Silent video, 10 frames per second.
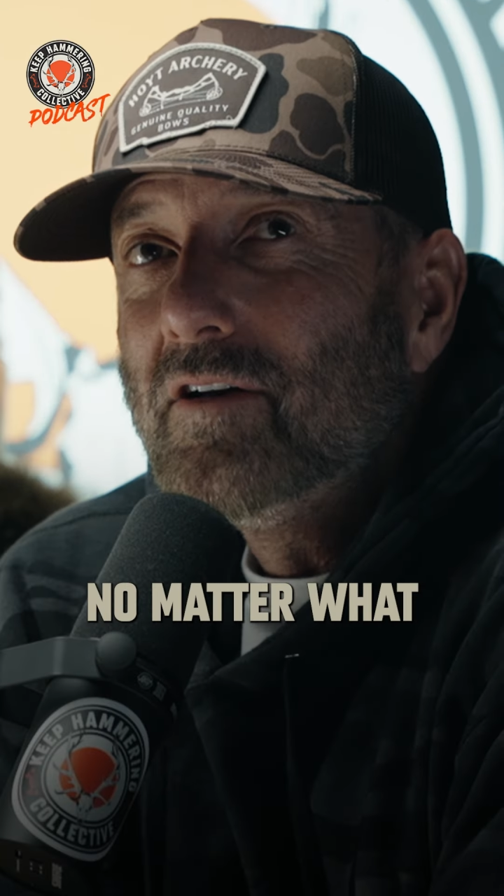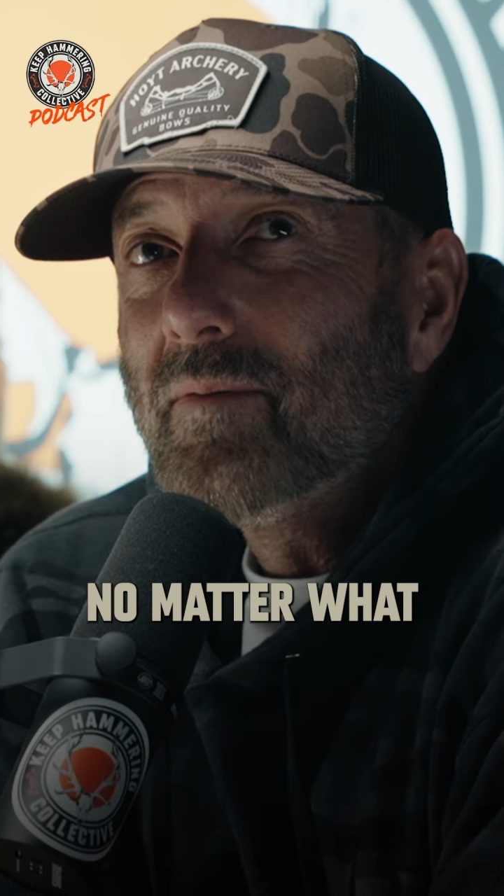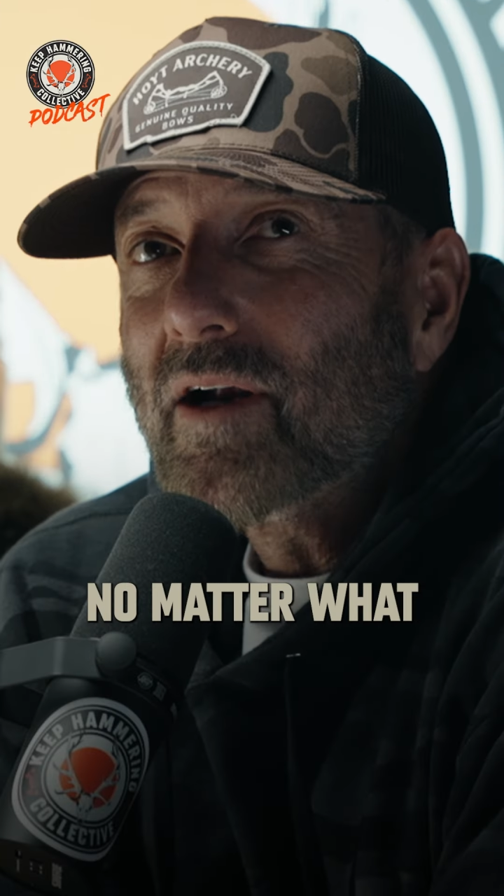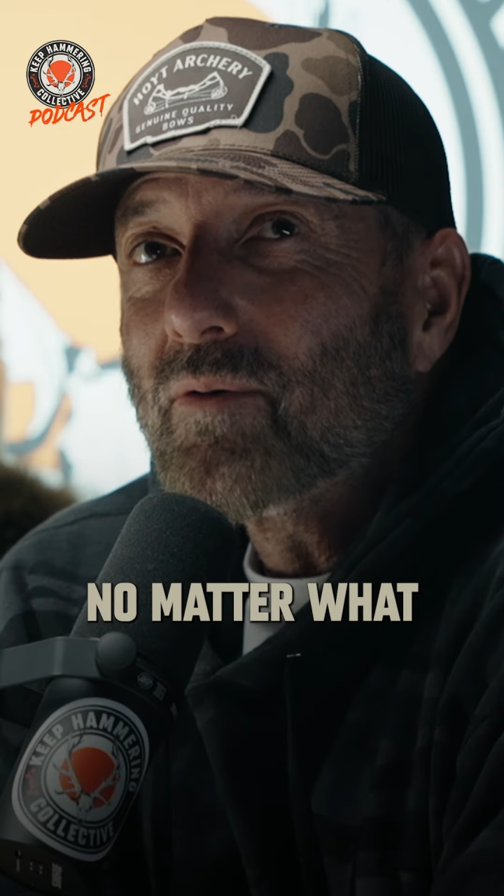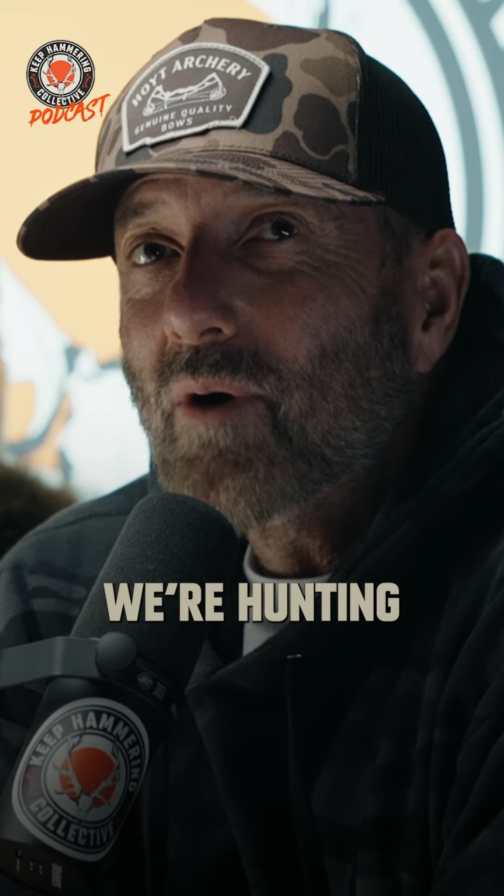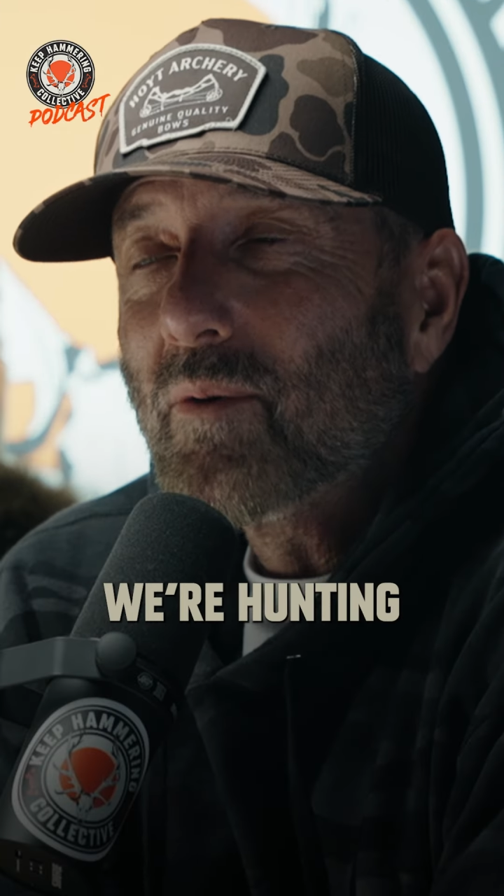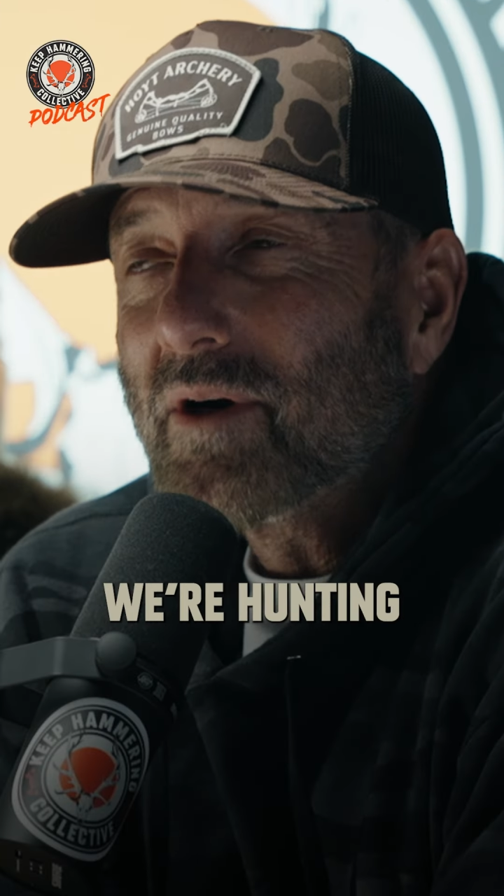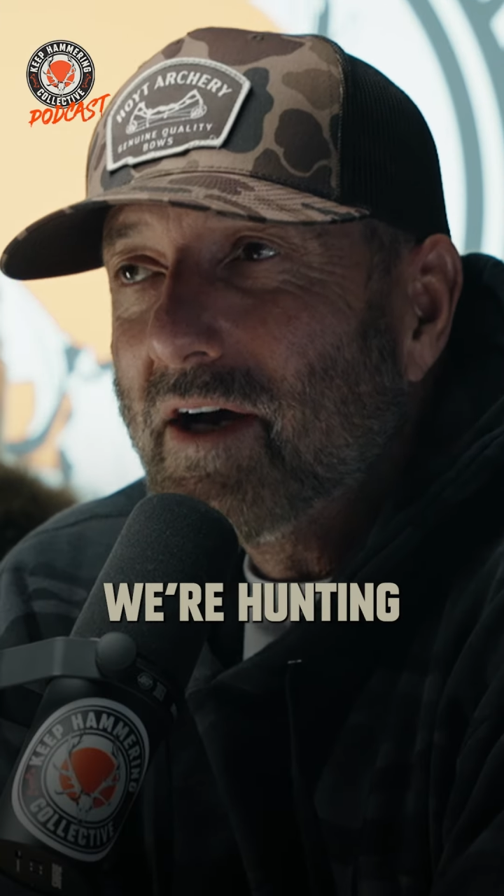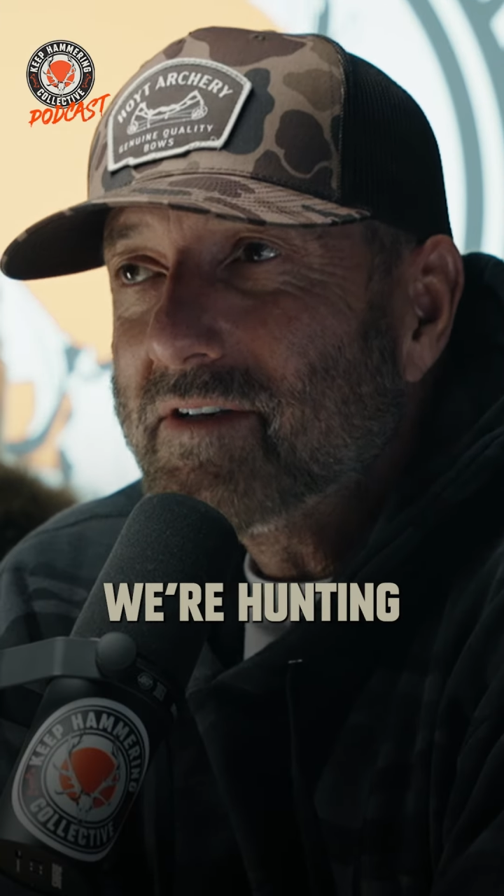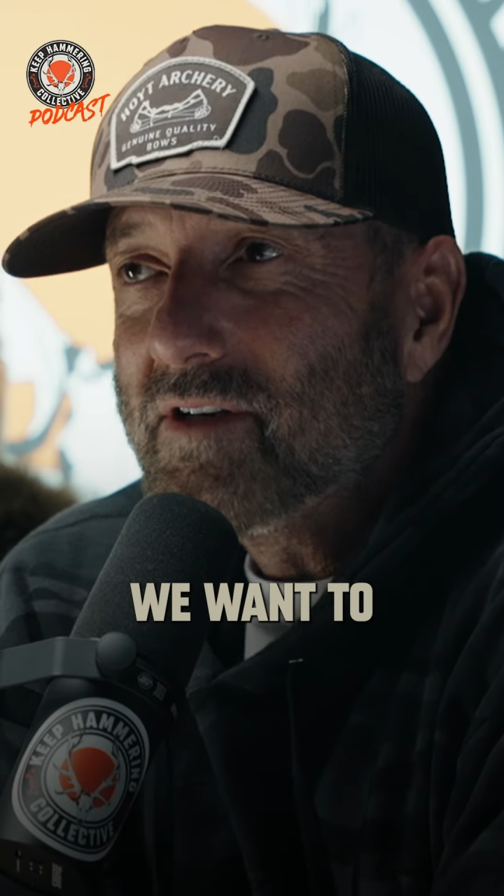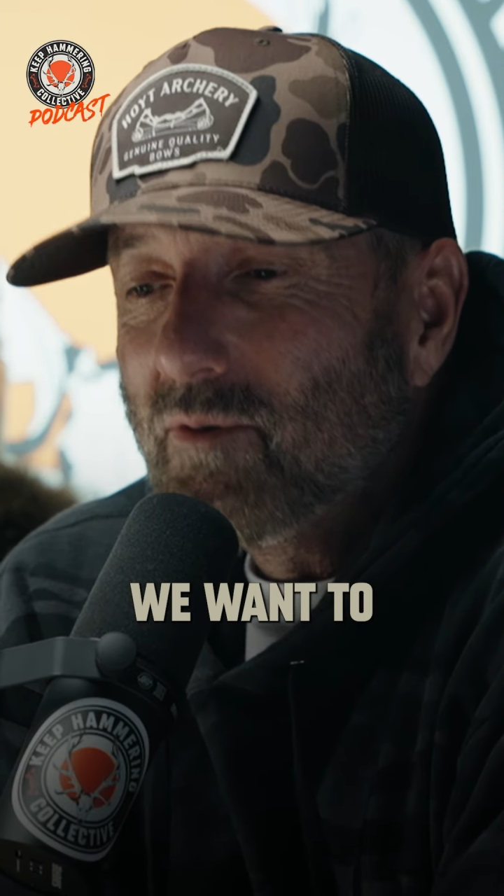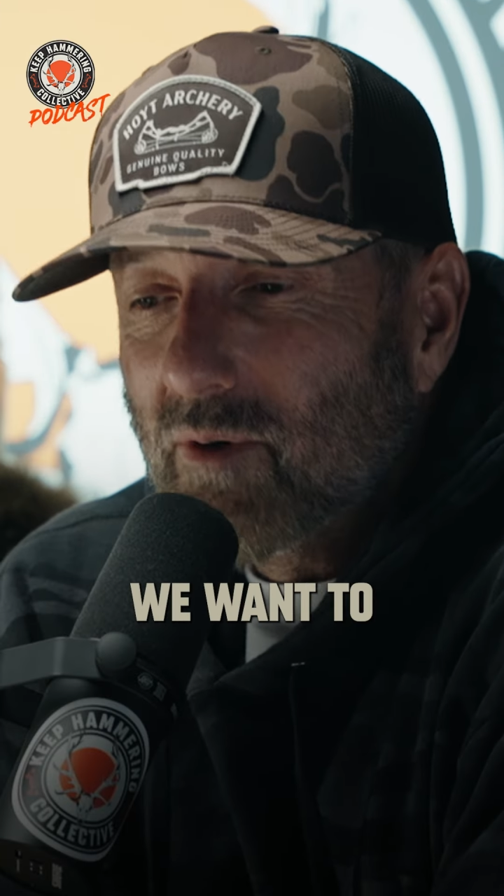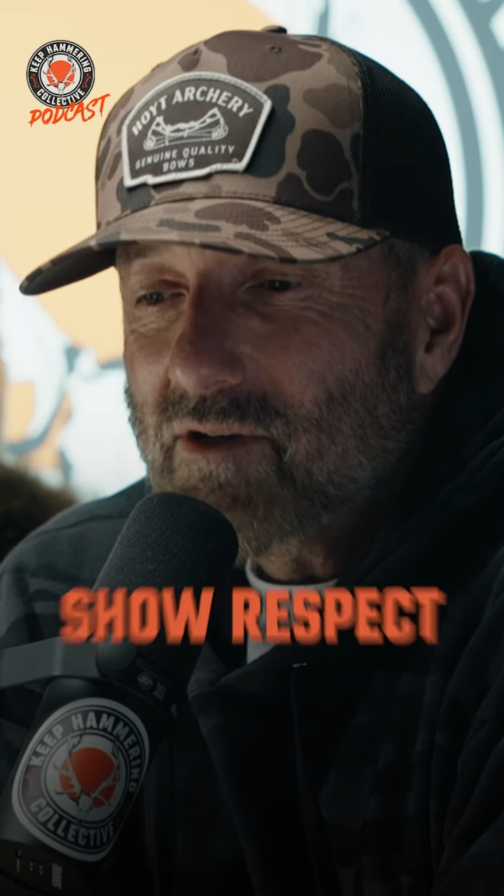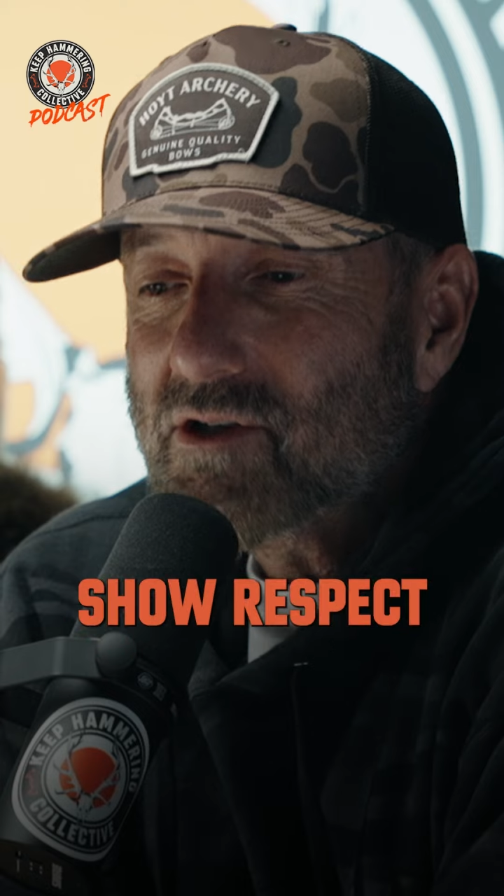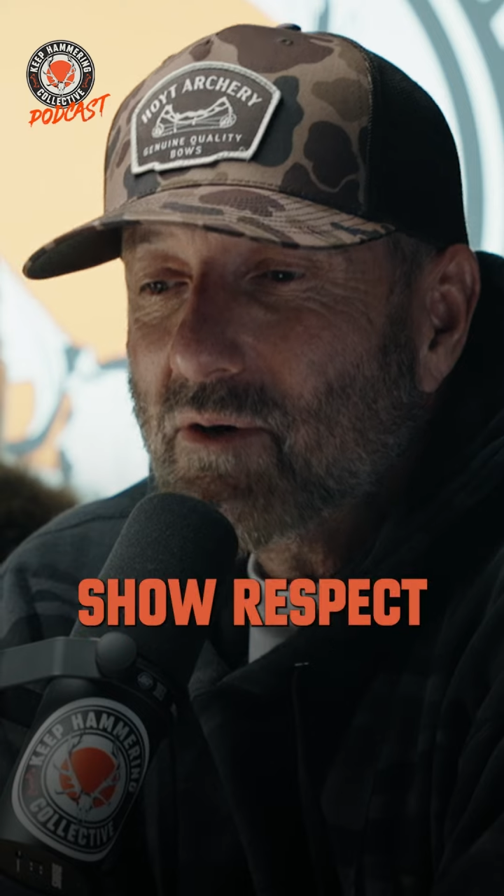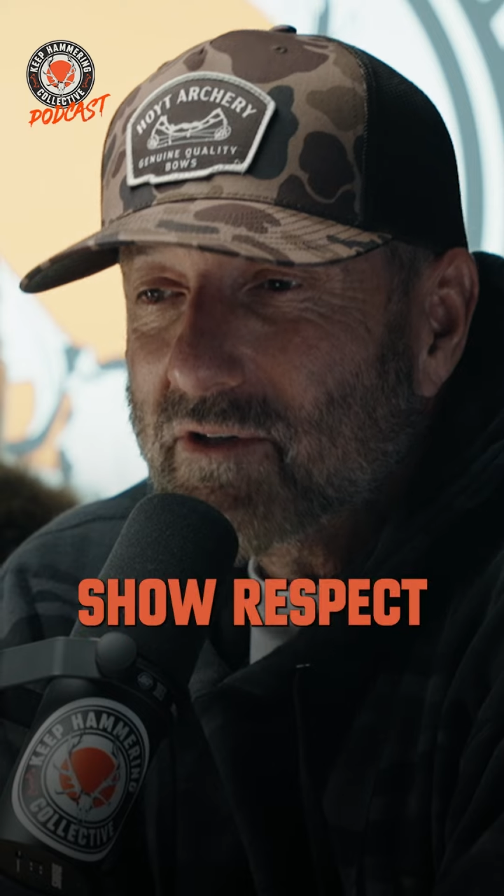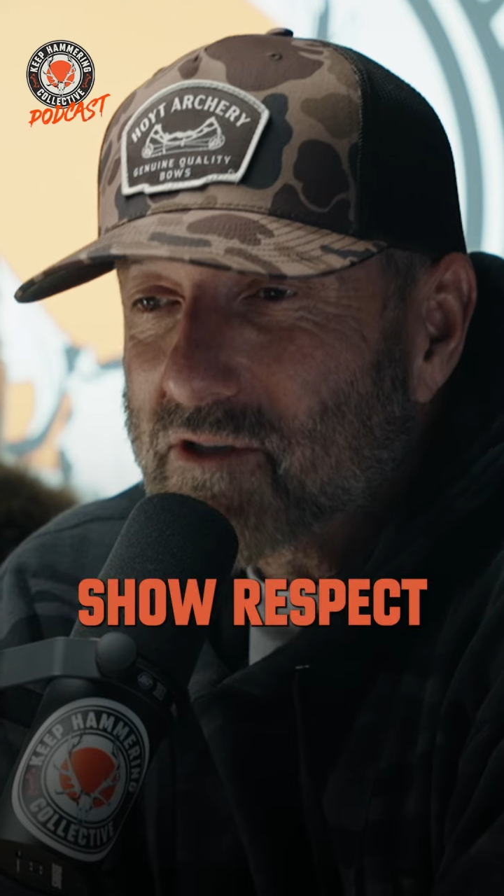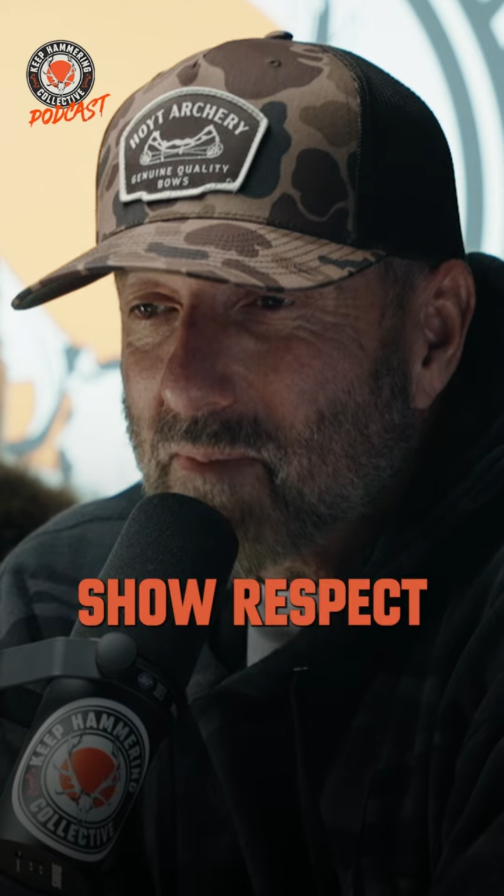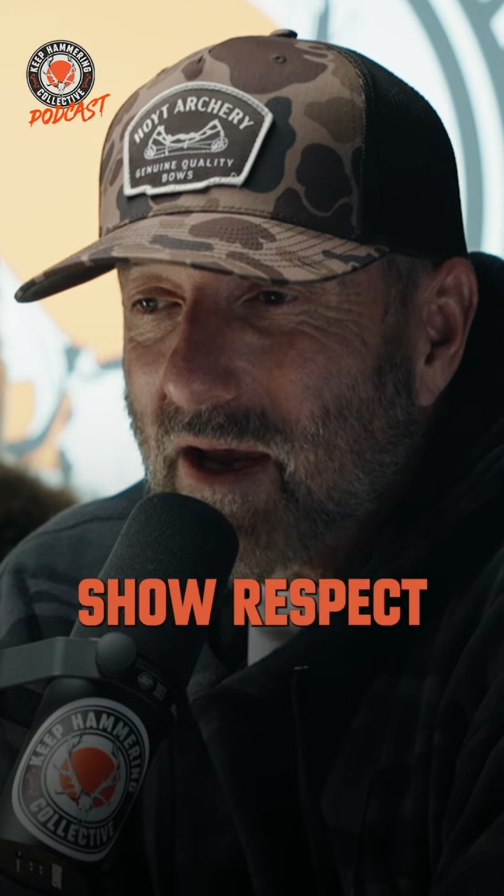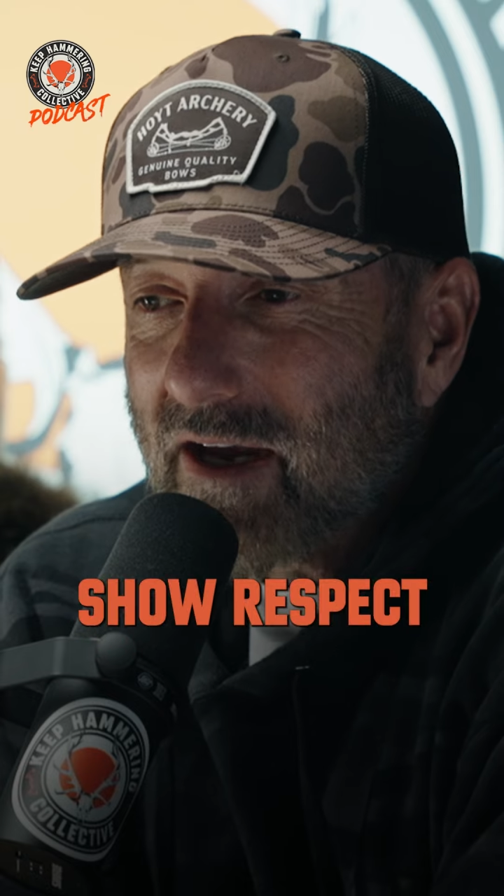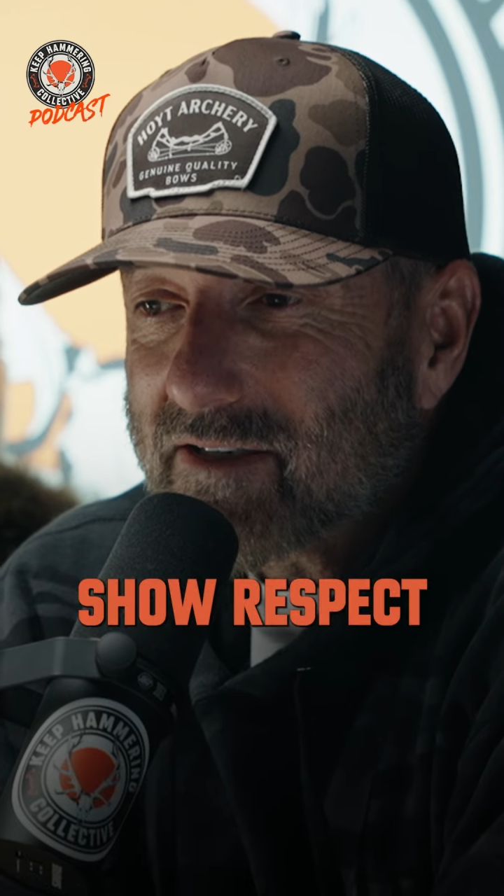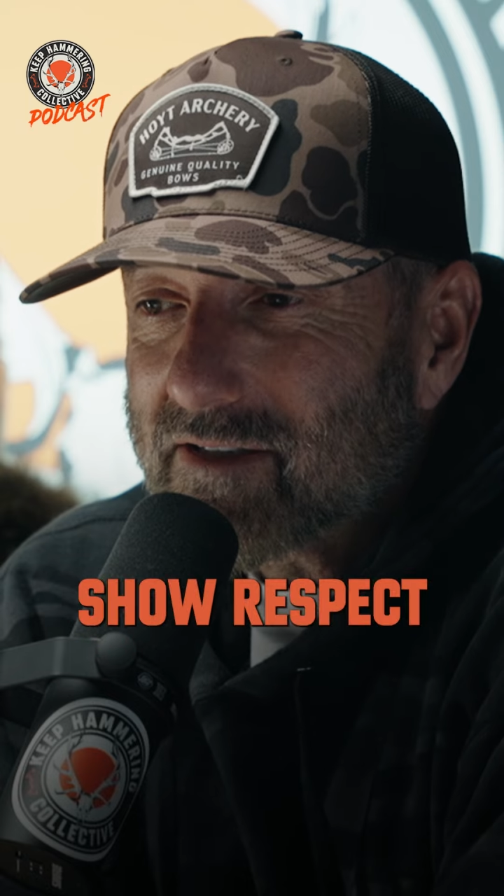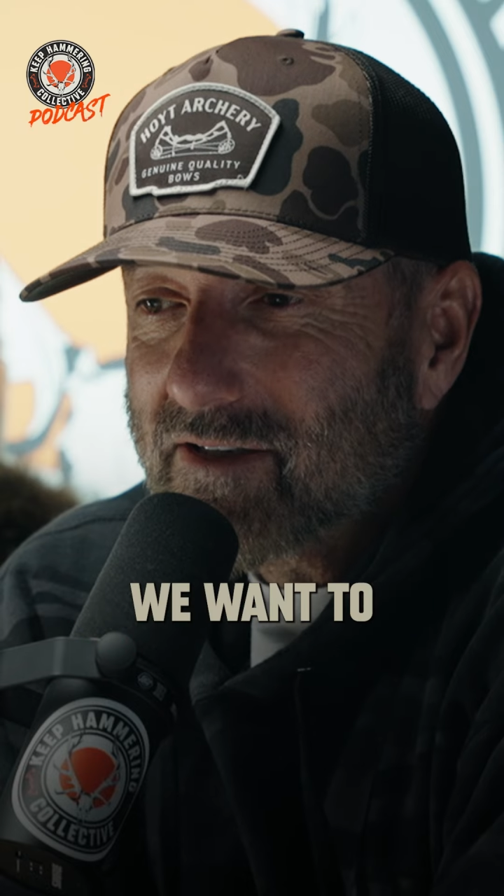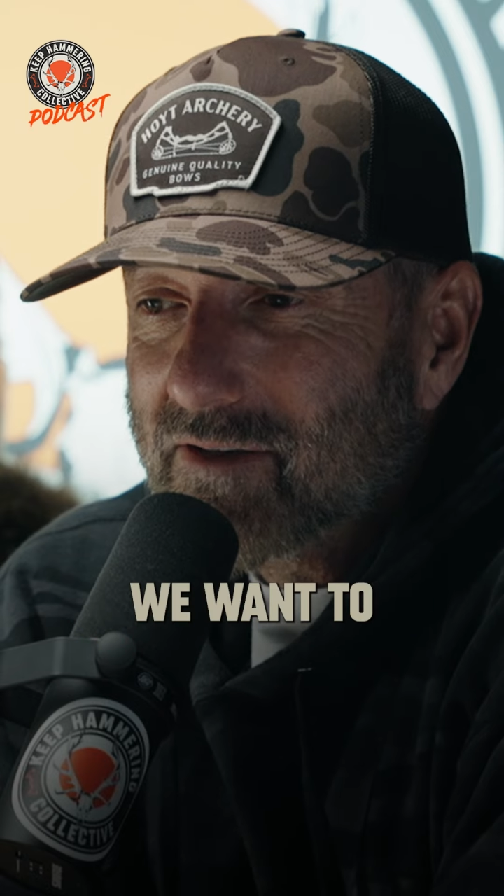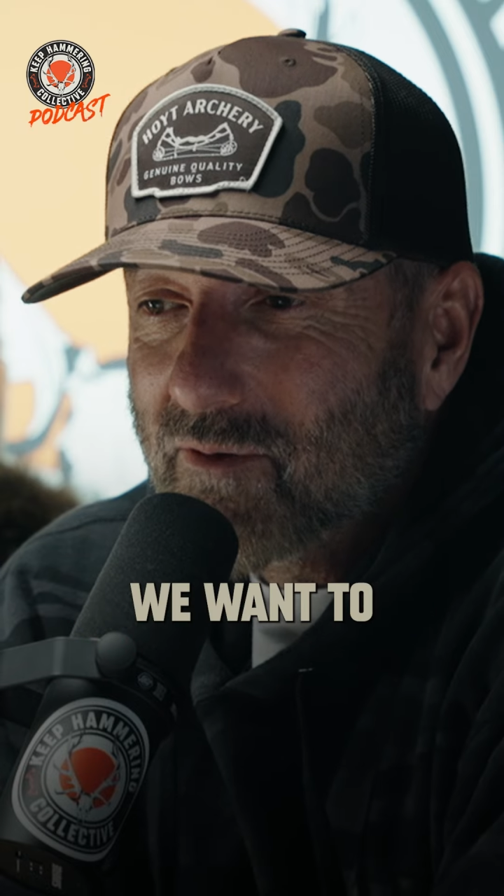No matter what we're hunting, we want to show respect.